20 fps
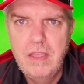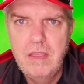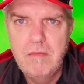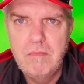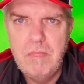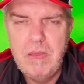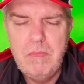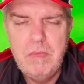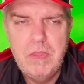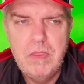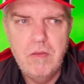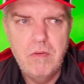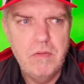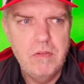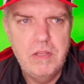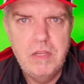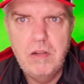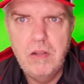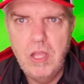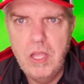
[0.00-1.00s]
maybe they're a
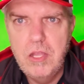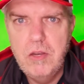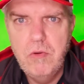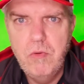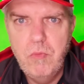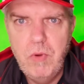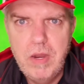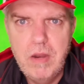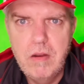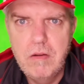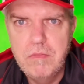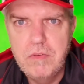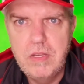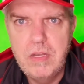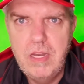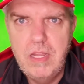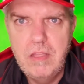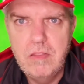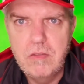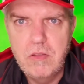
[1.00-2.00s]
little unaware of
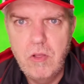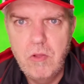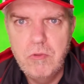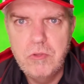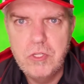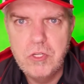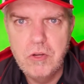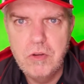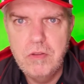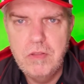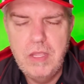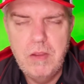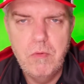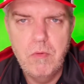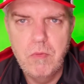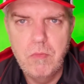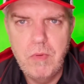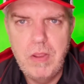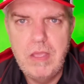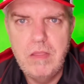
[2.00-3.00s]
today's culture and they
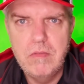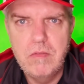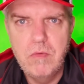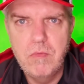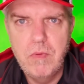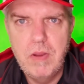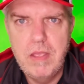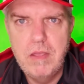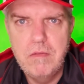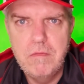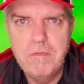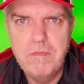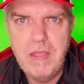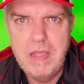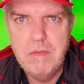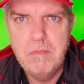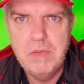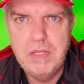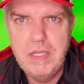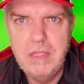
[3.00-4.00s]
were raised around a
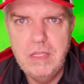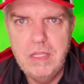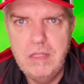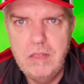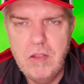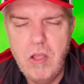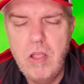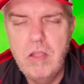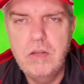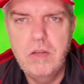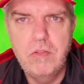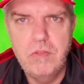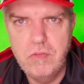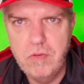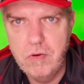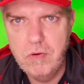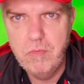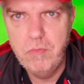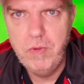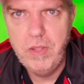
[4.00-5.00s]
family that talked a
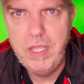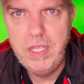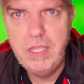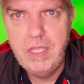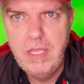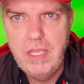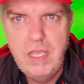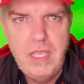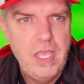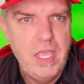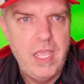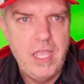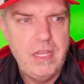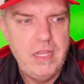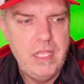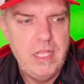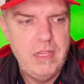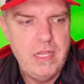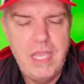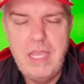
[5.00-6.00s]
certain way. And
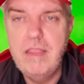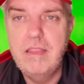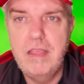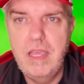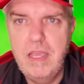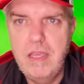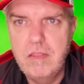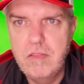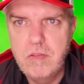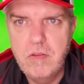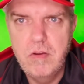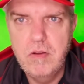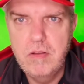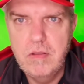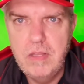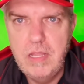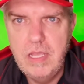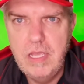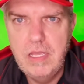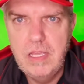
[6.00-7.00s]
then they say a
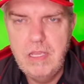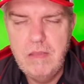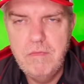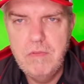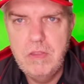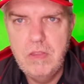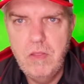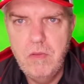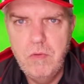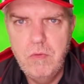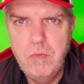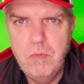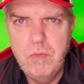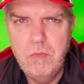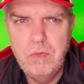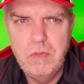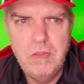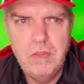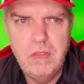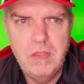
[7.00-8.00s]
certain thing, even
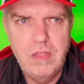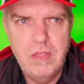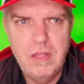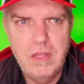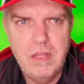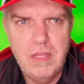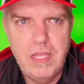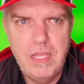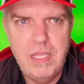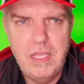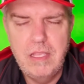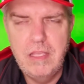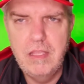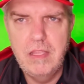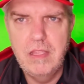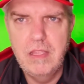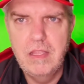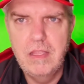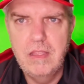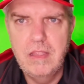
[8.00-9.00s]
though like it,
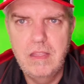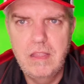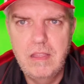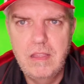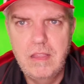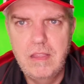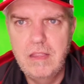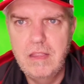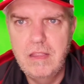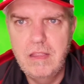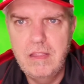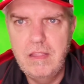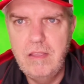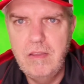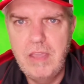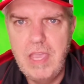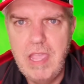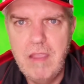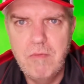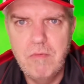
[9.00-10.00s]
you
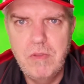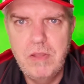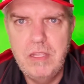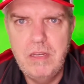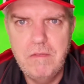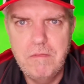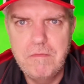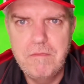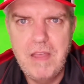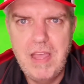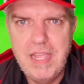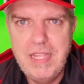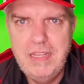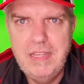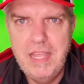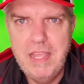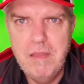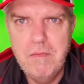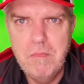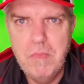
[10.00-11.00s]
can't really define
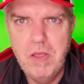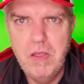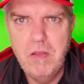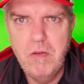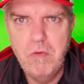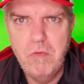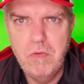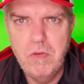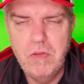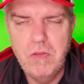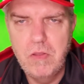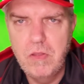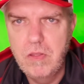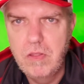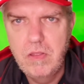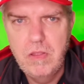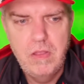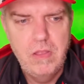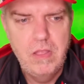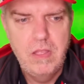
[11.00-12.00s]
them oh
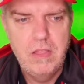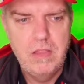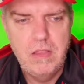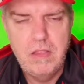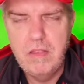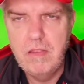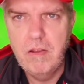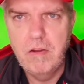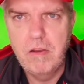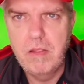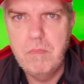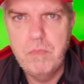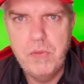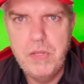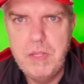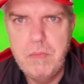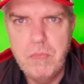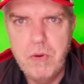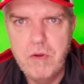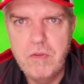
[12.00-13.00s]
their
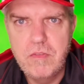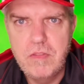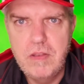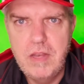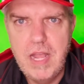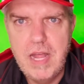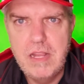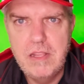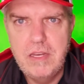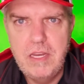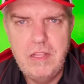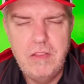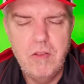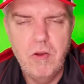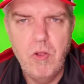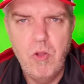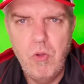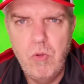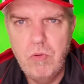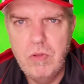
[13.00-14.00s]
complete personality and their
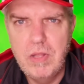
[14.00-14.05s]
whole